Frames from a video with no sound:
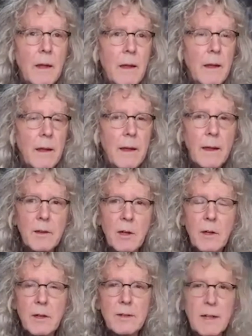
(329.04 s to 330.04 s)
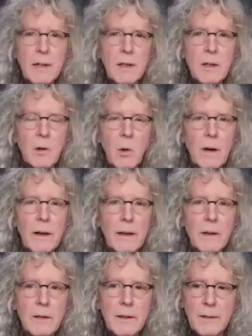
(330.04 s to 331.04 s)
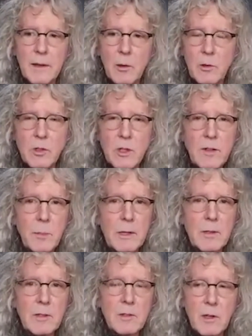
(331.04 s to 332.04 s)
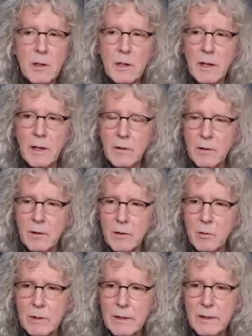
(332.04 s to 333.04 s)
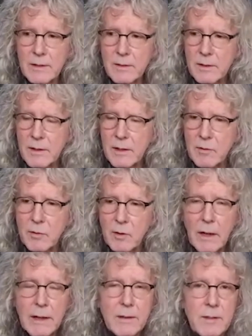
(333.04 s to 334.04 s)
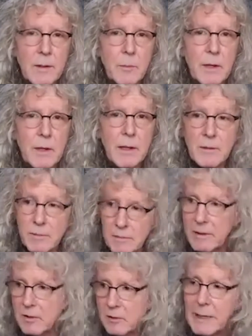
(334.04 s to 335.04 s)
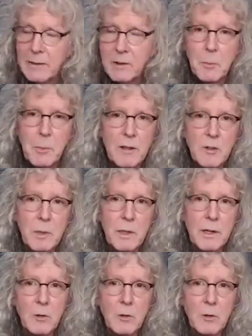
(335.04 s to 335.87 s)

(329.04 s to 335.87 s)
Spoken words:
And the audience kind of got quiet, and they were just about to start, and they realized that they had forgotten something, and they smacked the bass player,